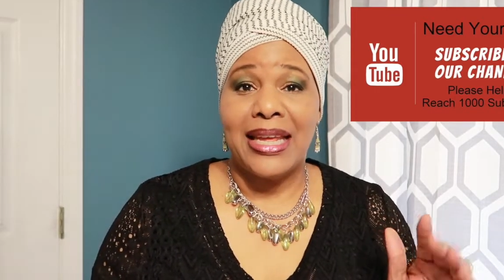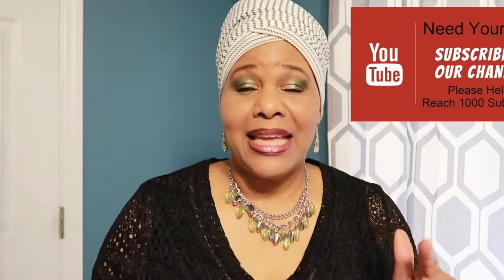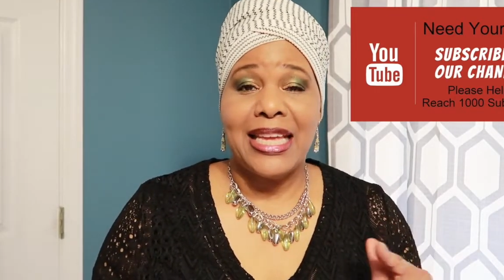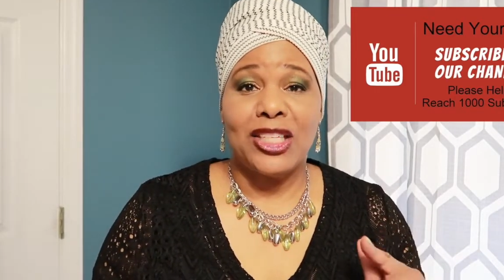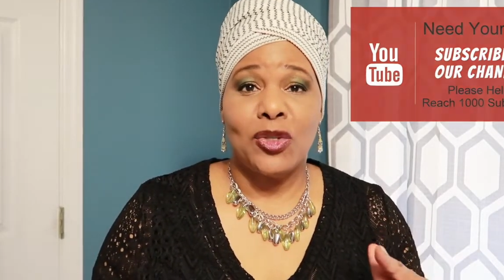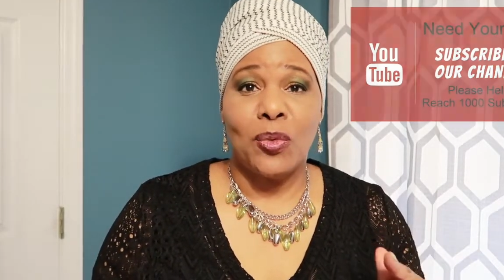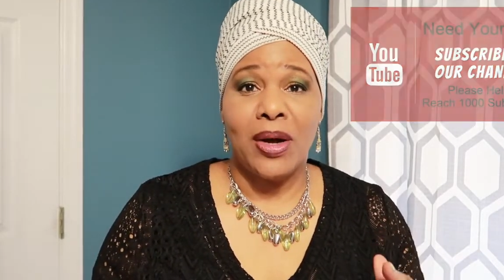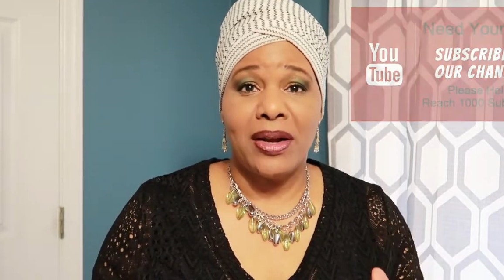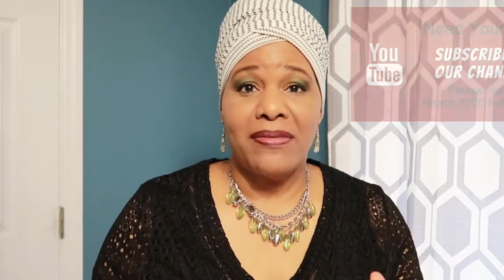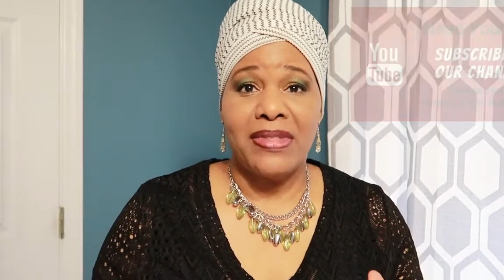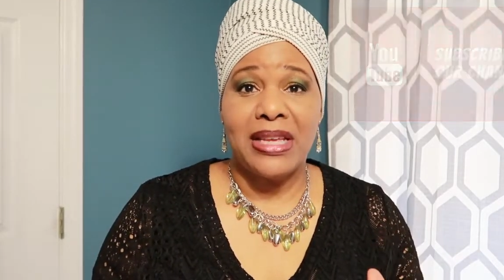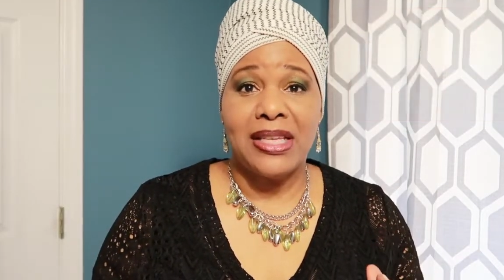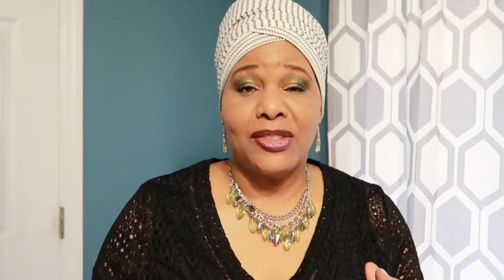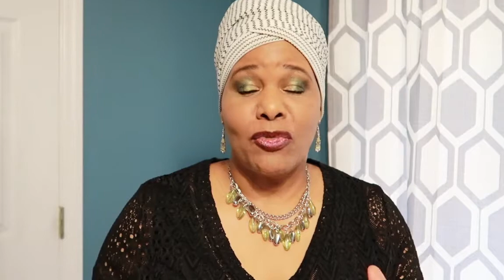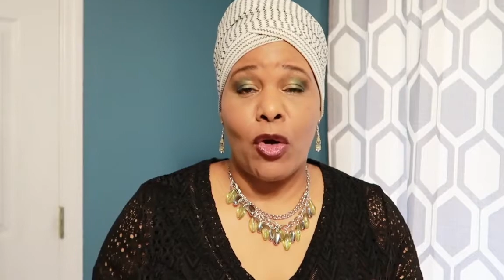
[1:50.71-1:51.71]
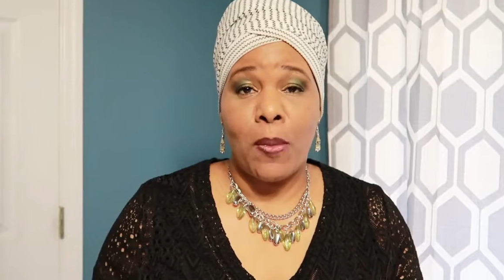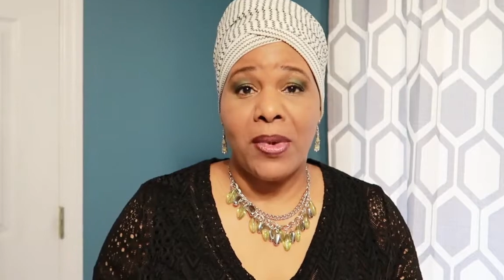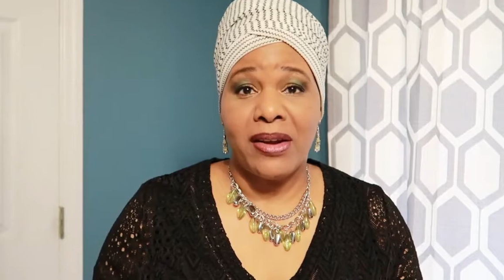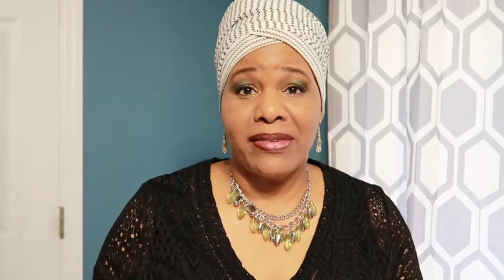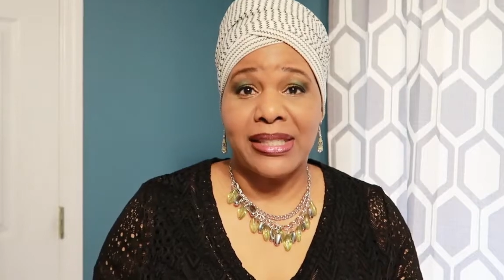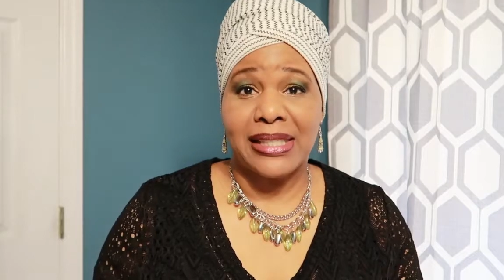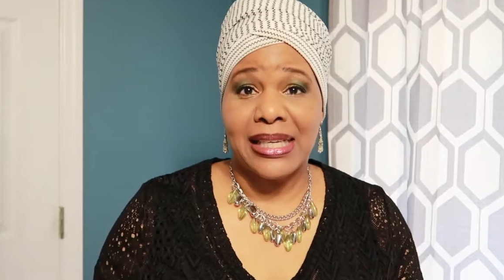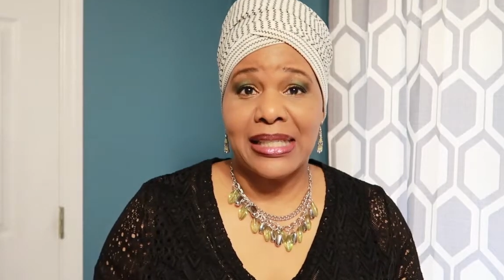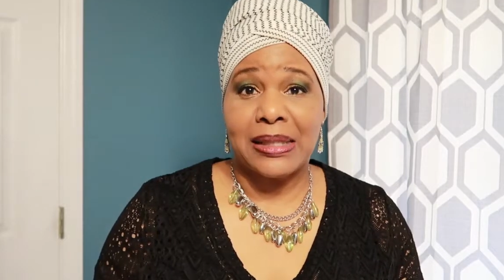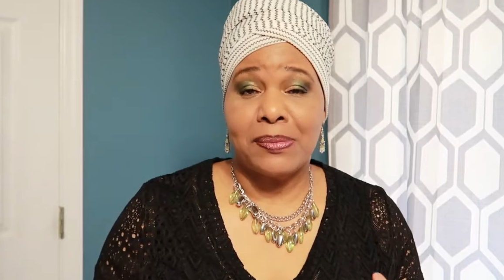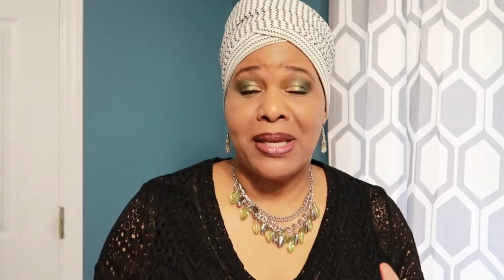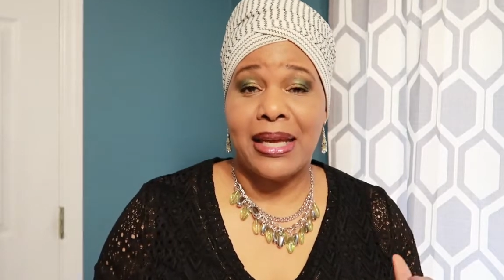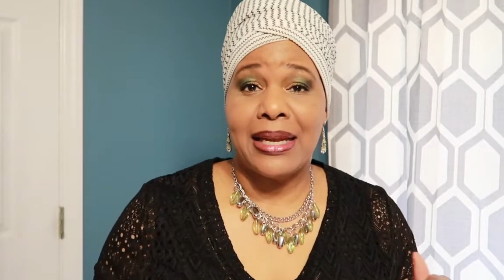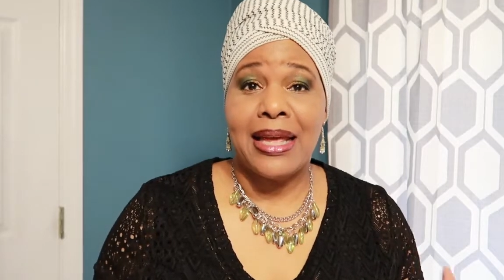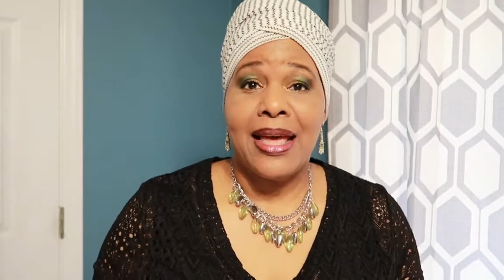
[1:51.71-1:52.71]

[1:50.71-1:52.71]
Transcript: each one of these formative assessment